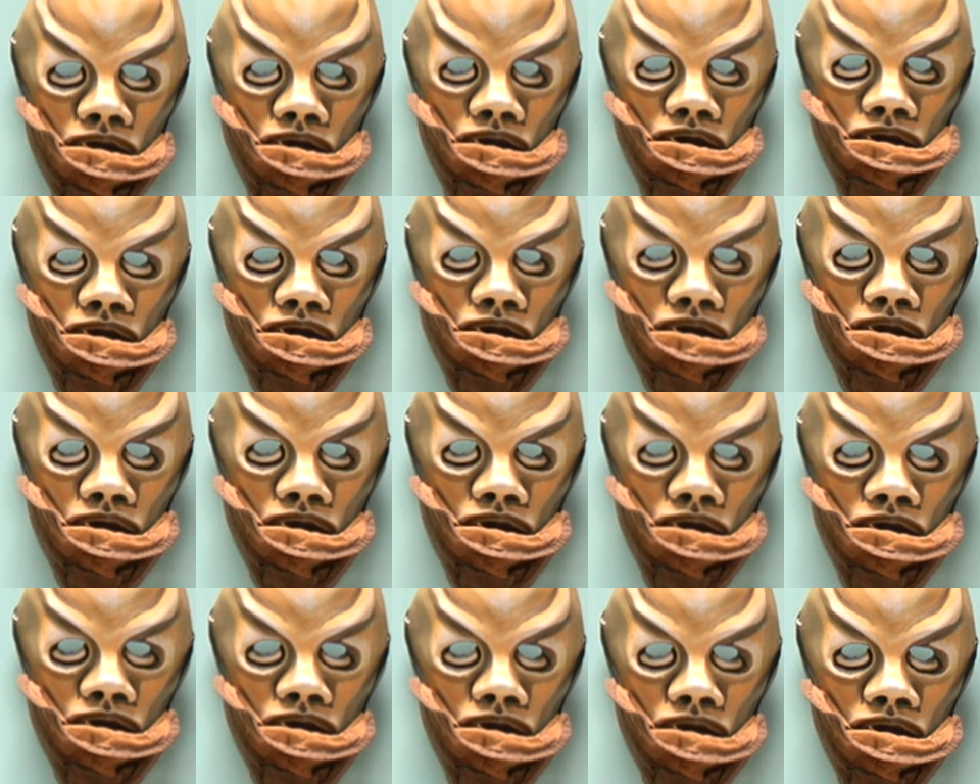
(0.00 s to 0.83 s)

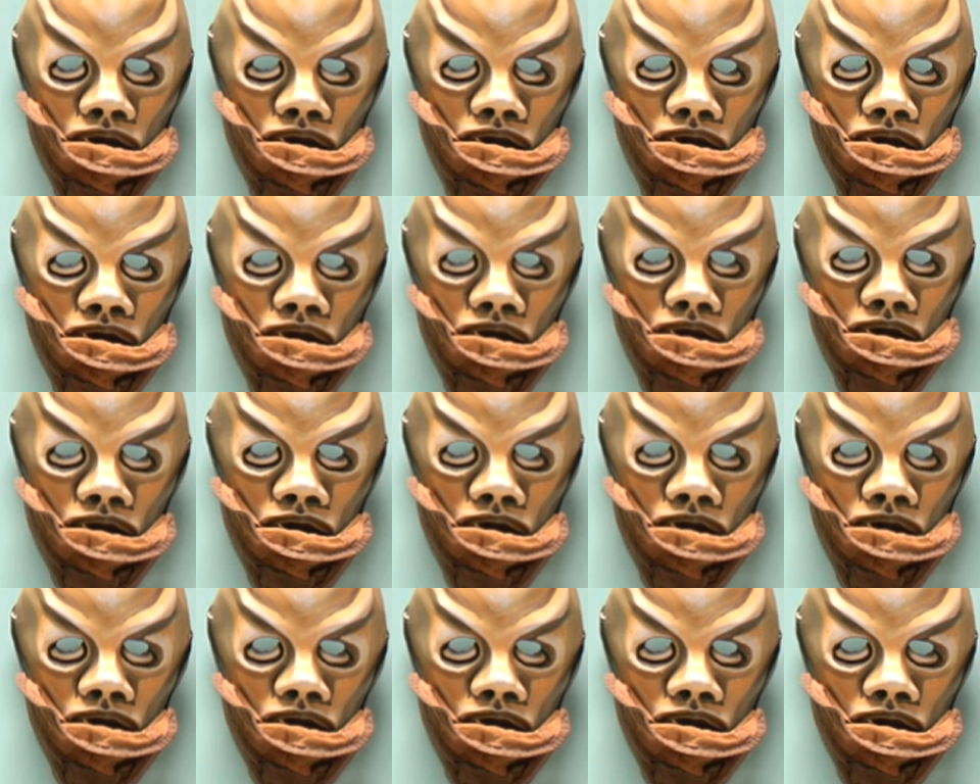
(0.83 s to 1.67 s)

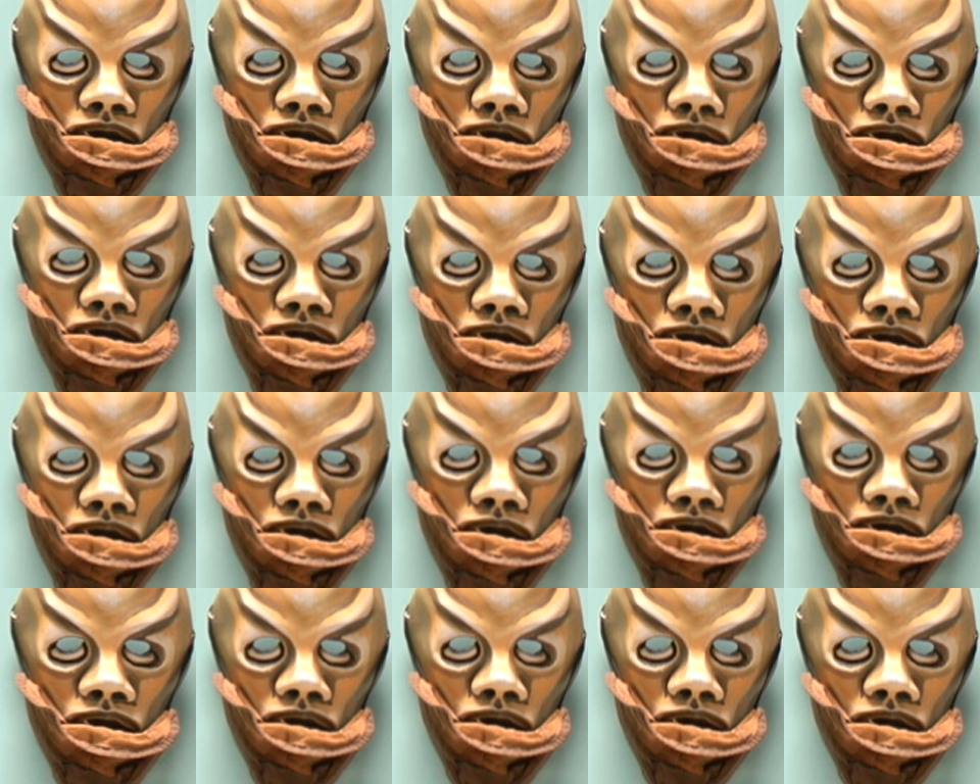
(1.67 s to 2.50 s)

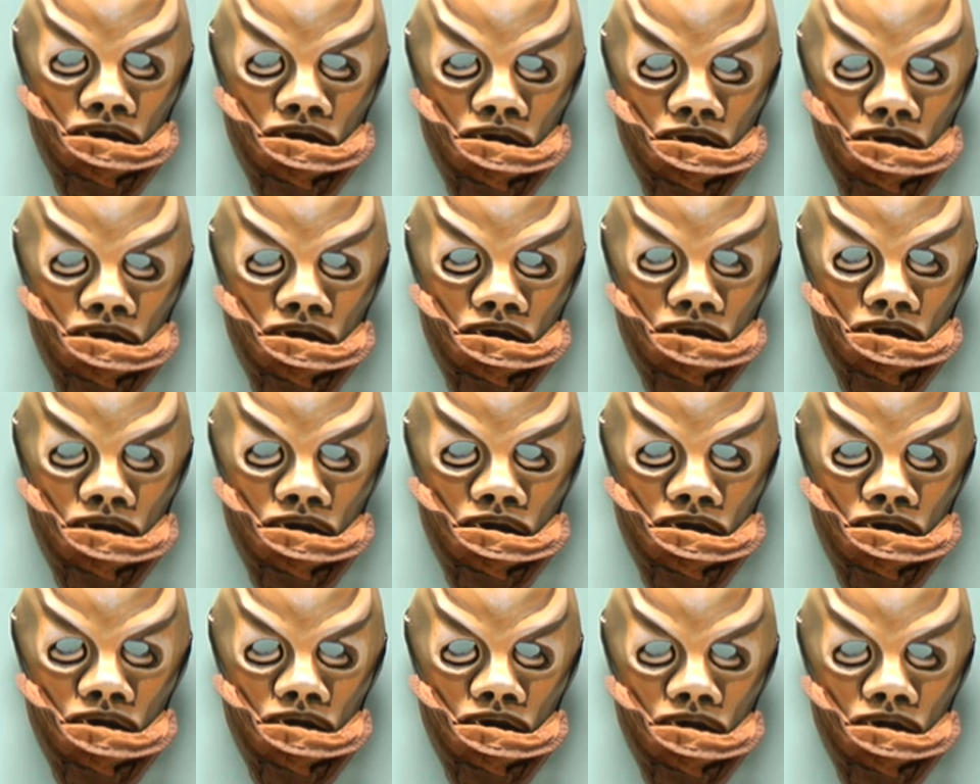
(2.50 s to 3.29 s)
(silent)